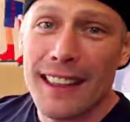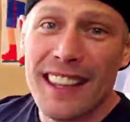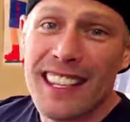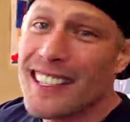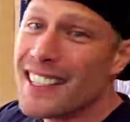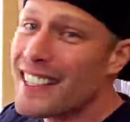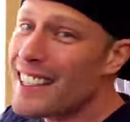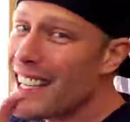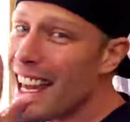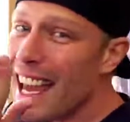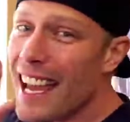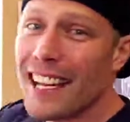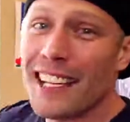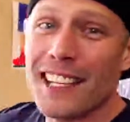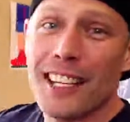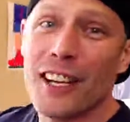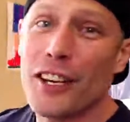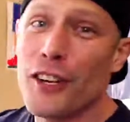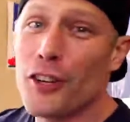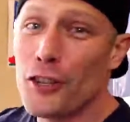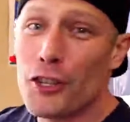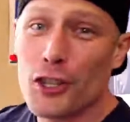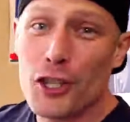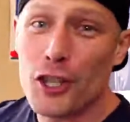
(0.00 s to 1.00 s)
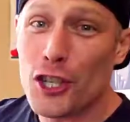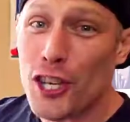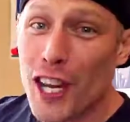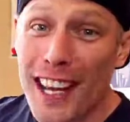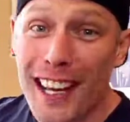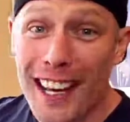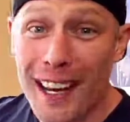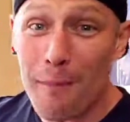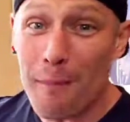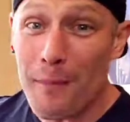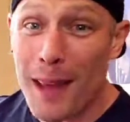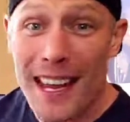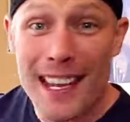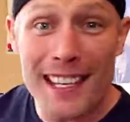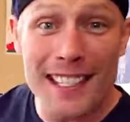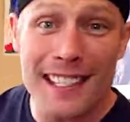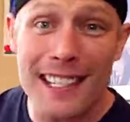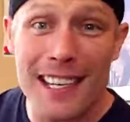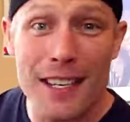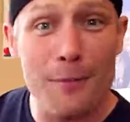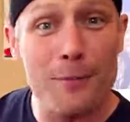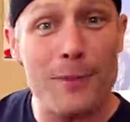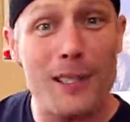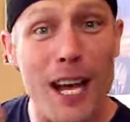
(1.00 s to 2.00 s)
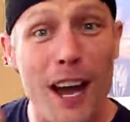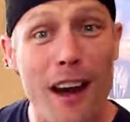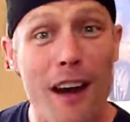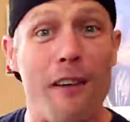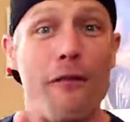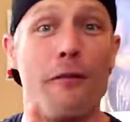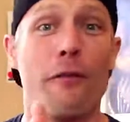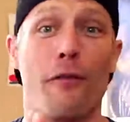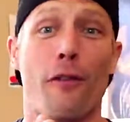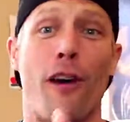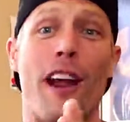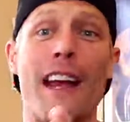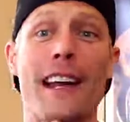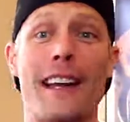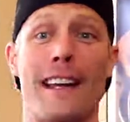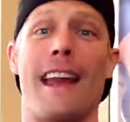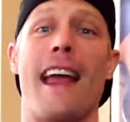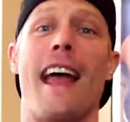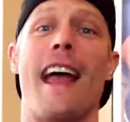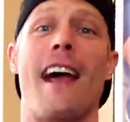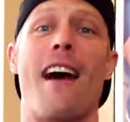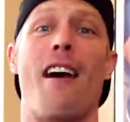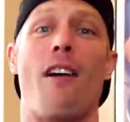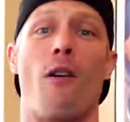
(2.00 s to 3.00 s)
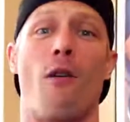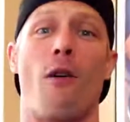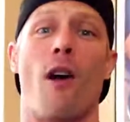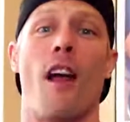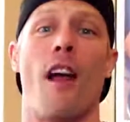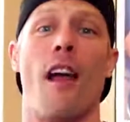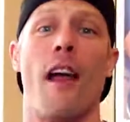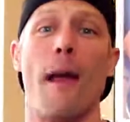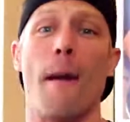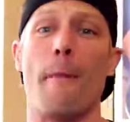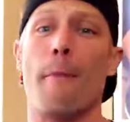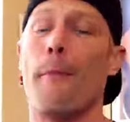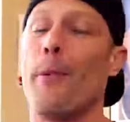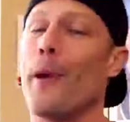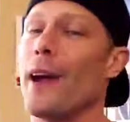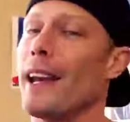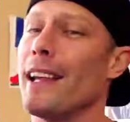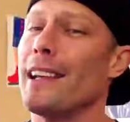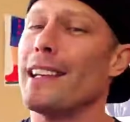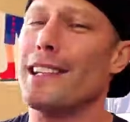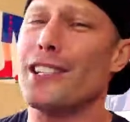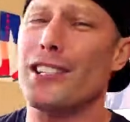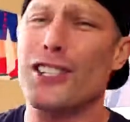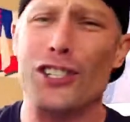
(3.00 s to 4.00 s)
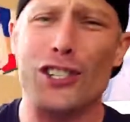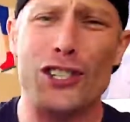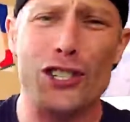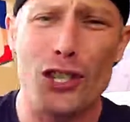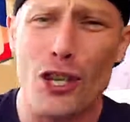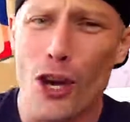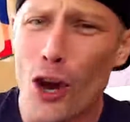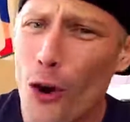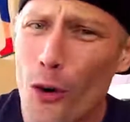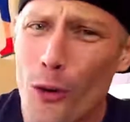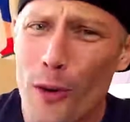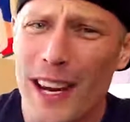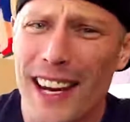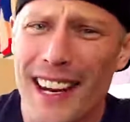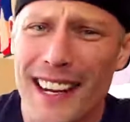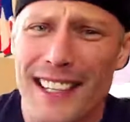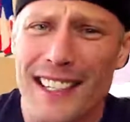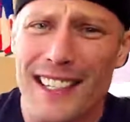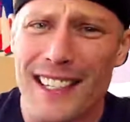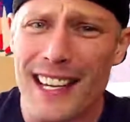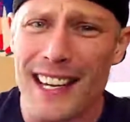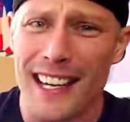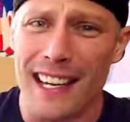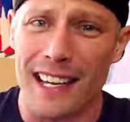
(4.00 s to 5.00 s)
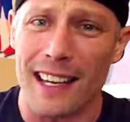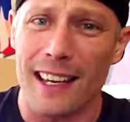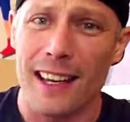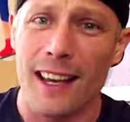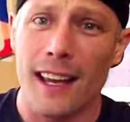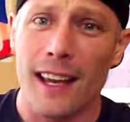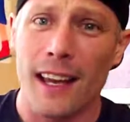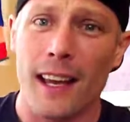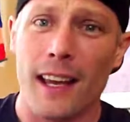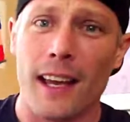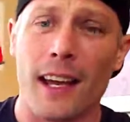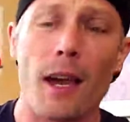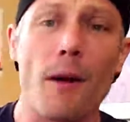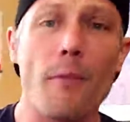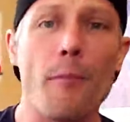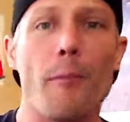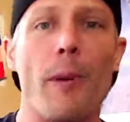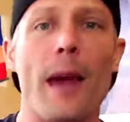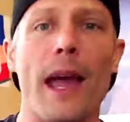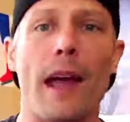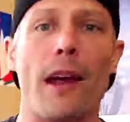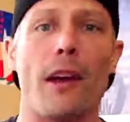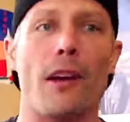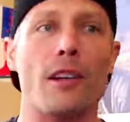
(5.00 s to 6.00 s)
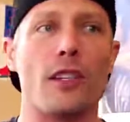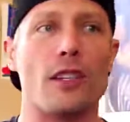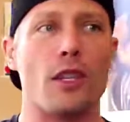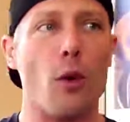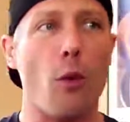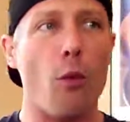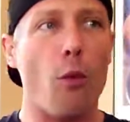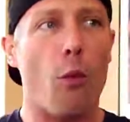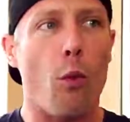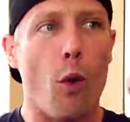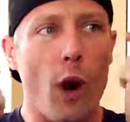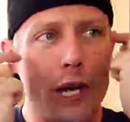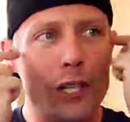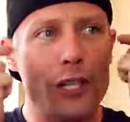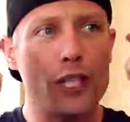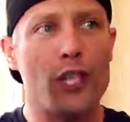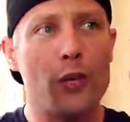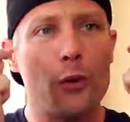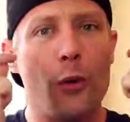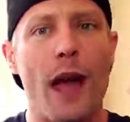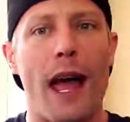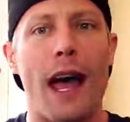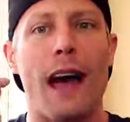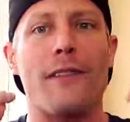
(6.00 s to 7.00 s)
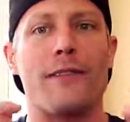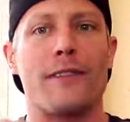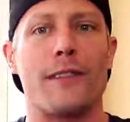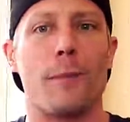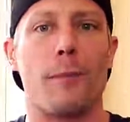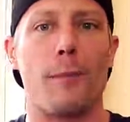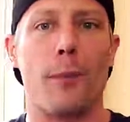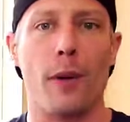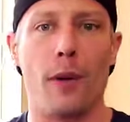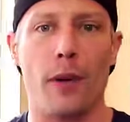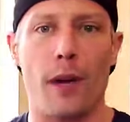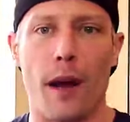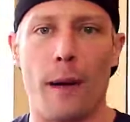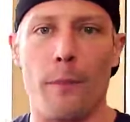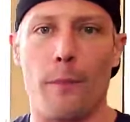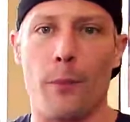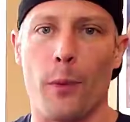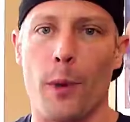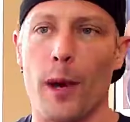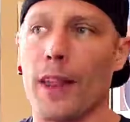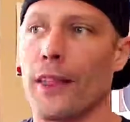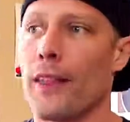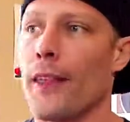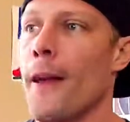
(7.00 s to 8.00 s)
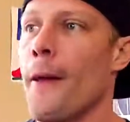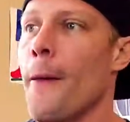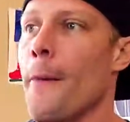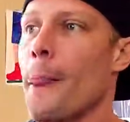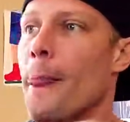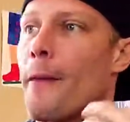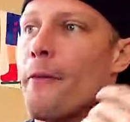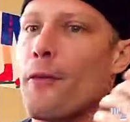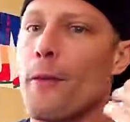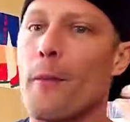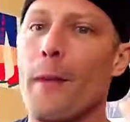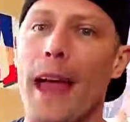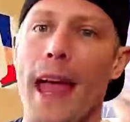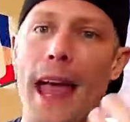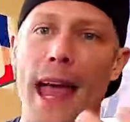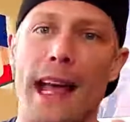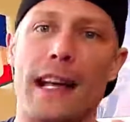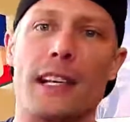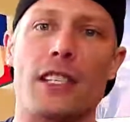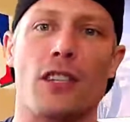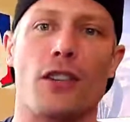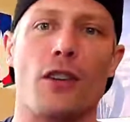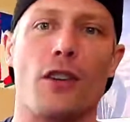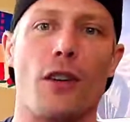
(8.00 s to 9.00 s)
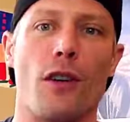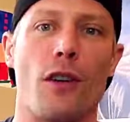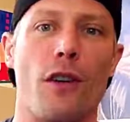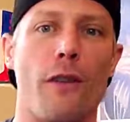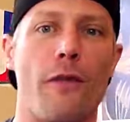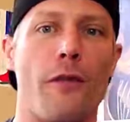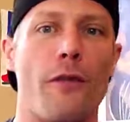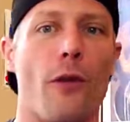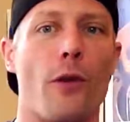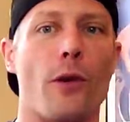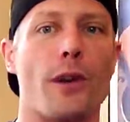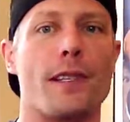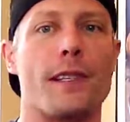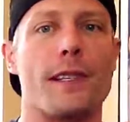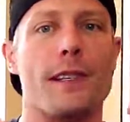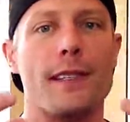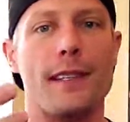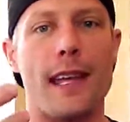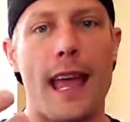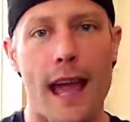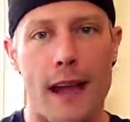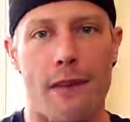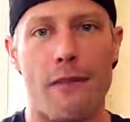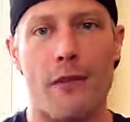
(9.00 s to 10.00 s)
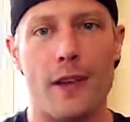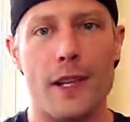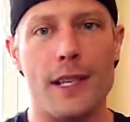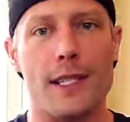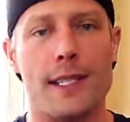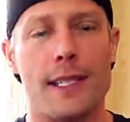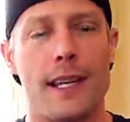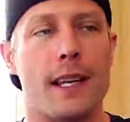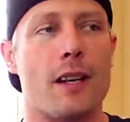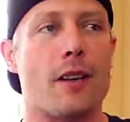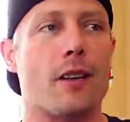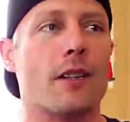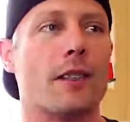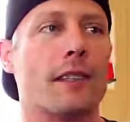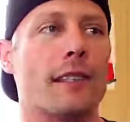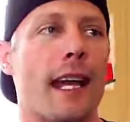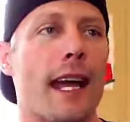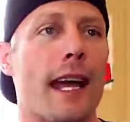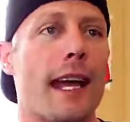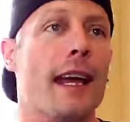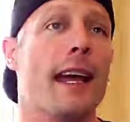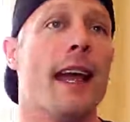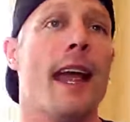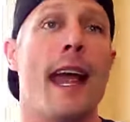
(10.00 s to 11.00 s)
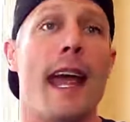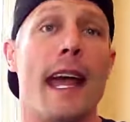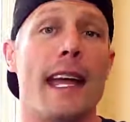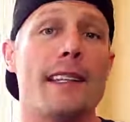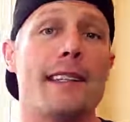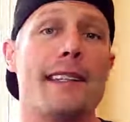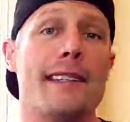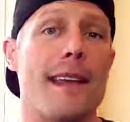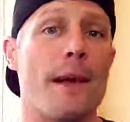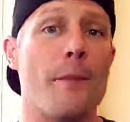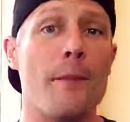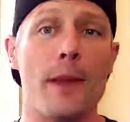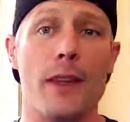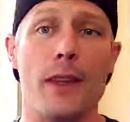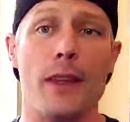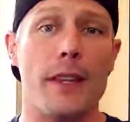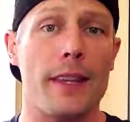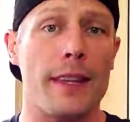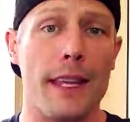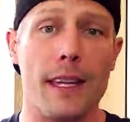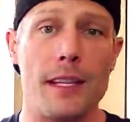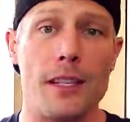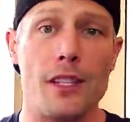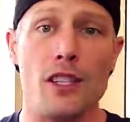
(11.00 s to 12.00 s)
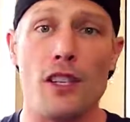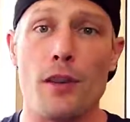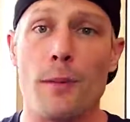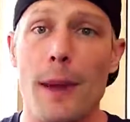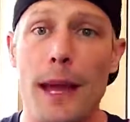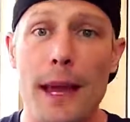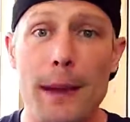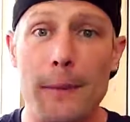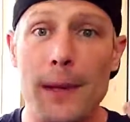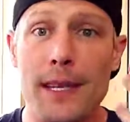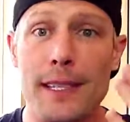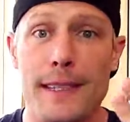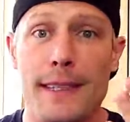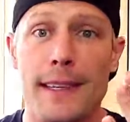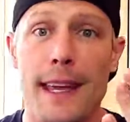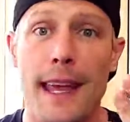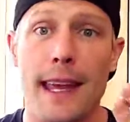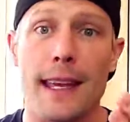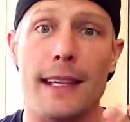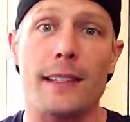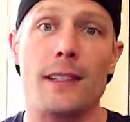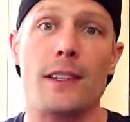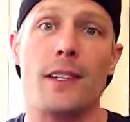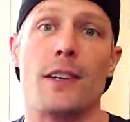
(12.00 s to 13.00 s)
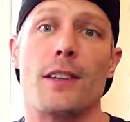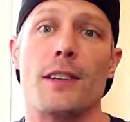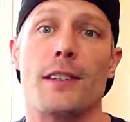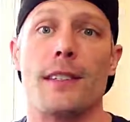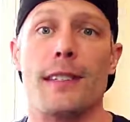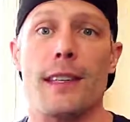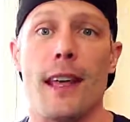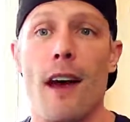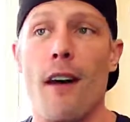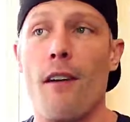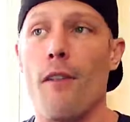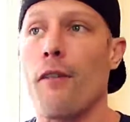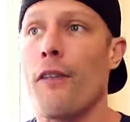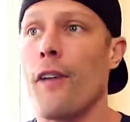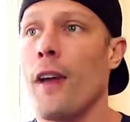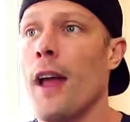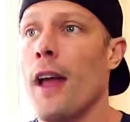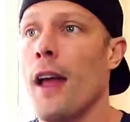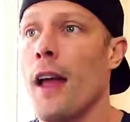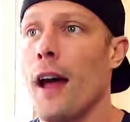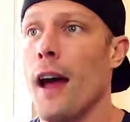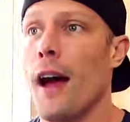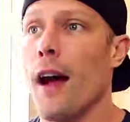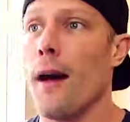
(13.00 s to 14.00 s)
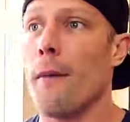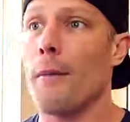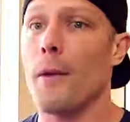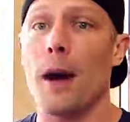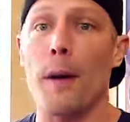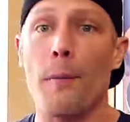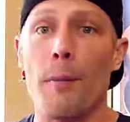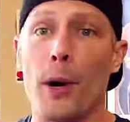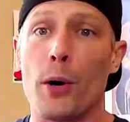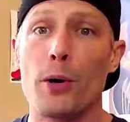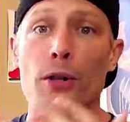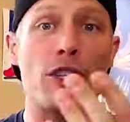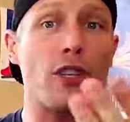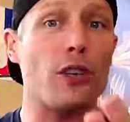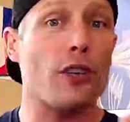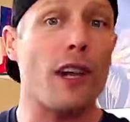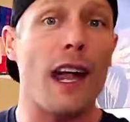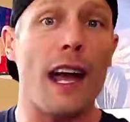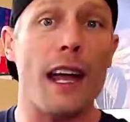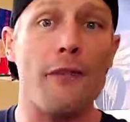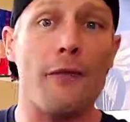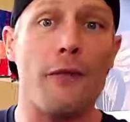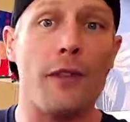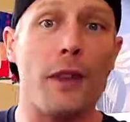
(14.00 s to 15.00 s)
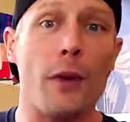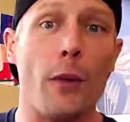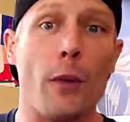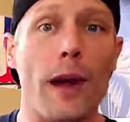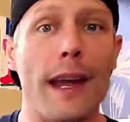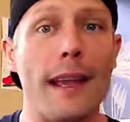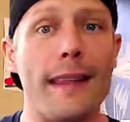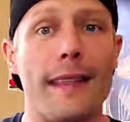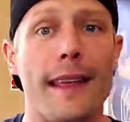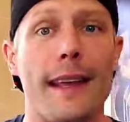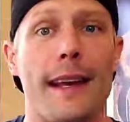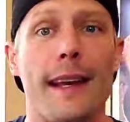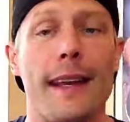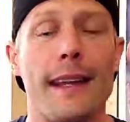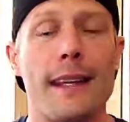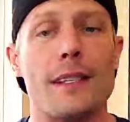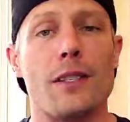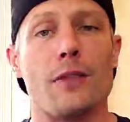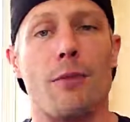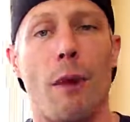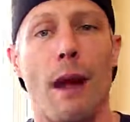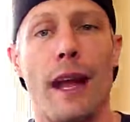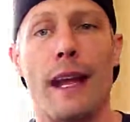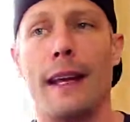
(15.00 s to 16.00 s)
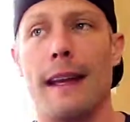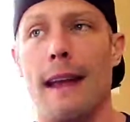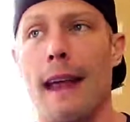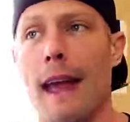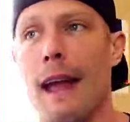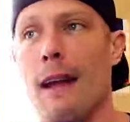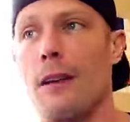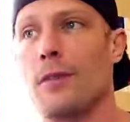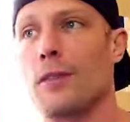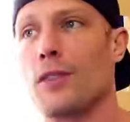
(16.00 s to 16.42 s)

This technical shit, it may seem tough right now, but it's so easy compared to what you have to put up with from external forces every single day. And some of the things you may be saying to yourself about your life in the way that it is right now.